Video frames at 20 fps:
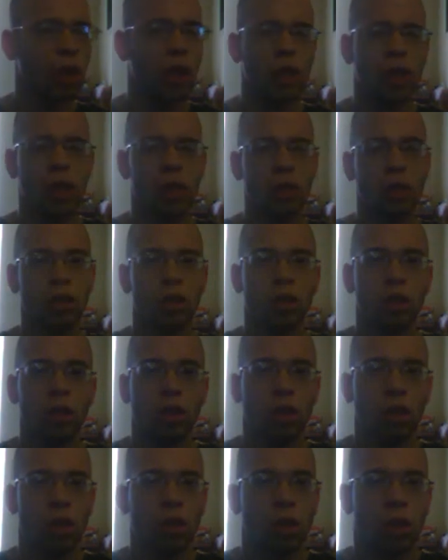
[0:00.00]
I think
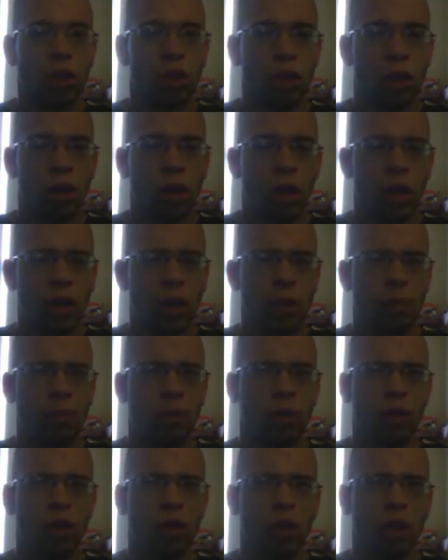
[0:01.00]
was it
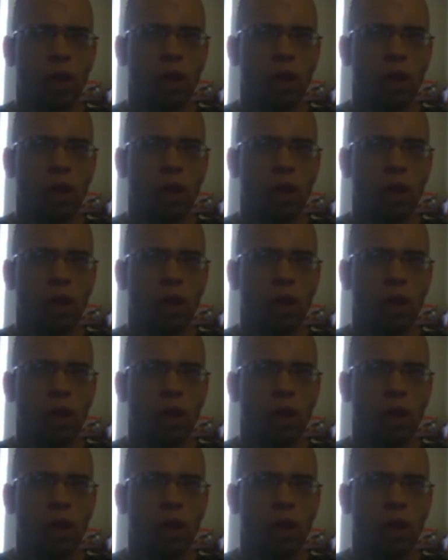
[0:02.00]
Burning